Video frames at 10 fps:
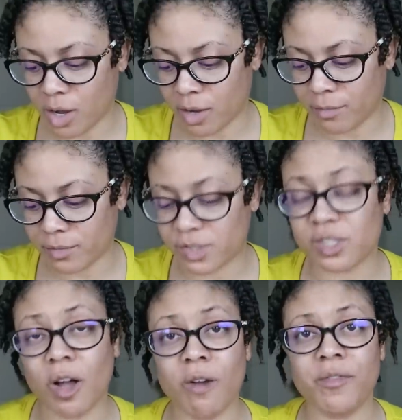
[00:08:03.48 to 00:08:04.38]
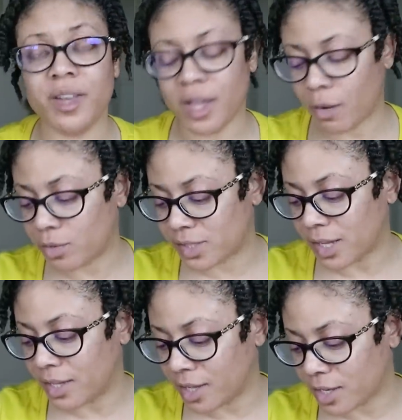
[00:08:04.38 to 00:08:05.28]
Um, softening, I will
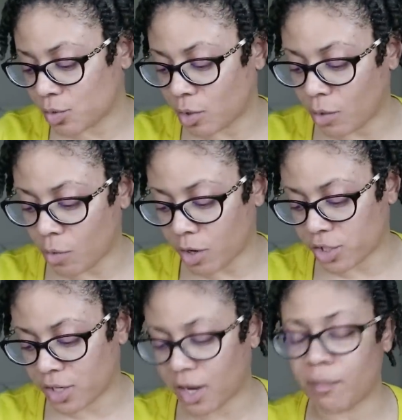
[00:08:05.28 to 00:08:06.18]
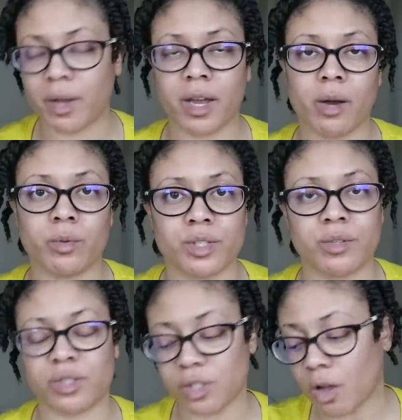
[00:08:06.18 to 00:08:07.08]
say yes. When I washed it out, my hair was
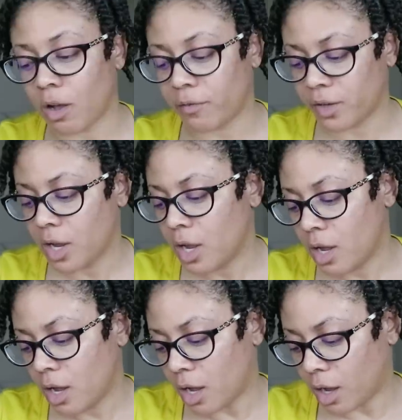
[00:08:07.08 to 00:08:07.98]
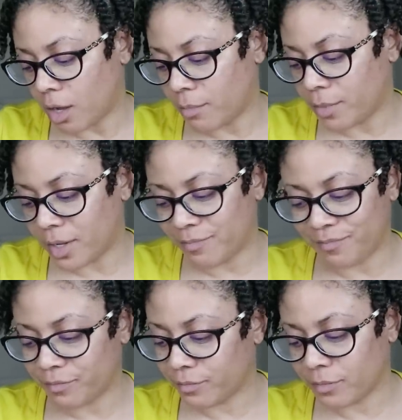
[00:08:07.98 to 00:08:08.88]
still soft. Um, but
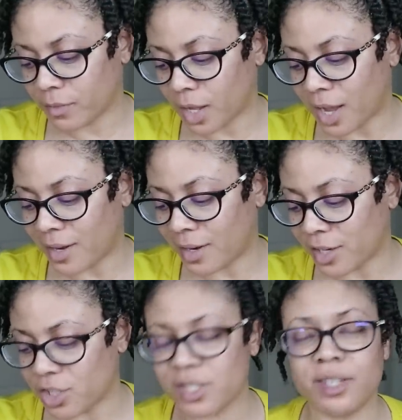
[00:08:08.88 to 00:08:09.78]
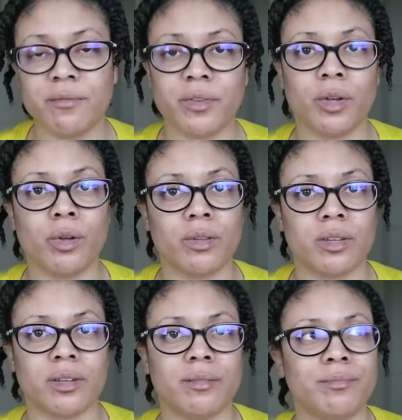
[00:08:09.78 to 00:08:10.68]
I, I just didn't feel
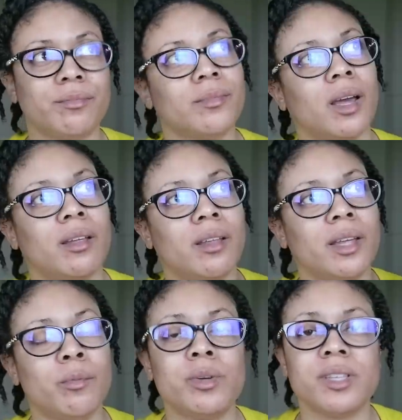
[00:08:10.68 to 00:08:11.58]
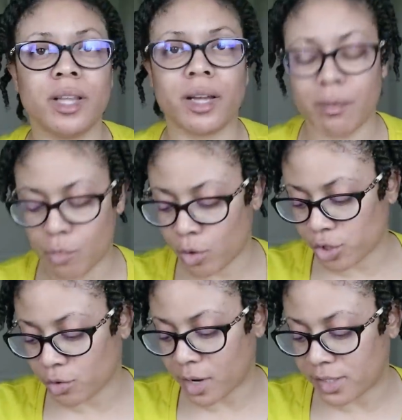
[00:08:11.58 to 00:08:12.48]
the, it wasn't like a
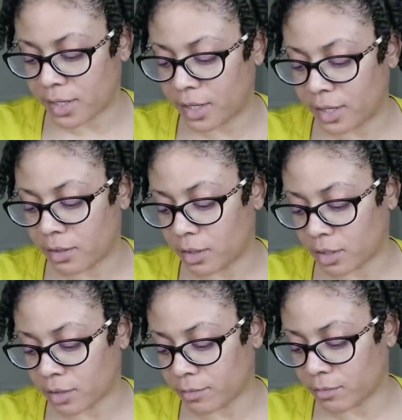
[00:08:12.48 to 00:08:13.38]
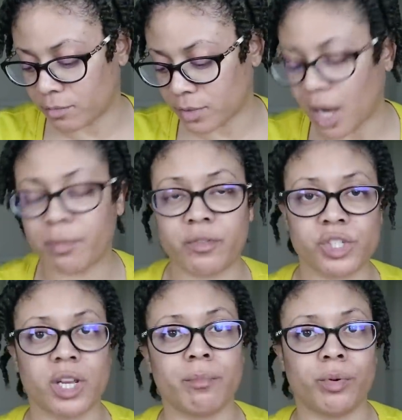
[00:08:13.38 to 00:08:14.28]
moisturizing it, um, type of a
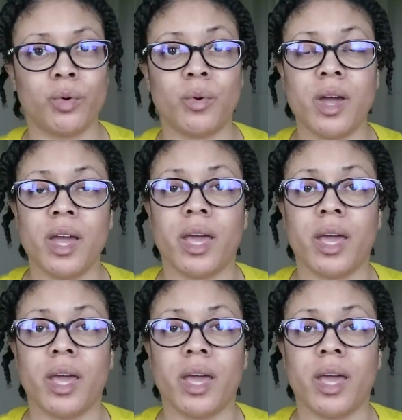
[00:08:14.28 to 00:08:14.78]
shampoo.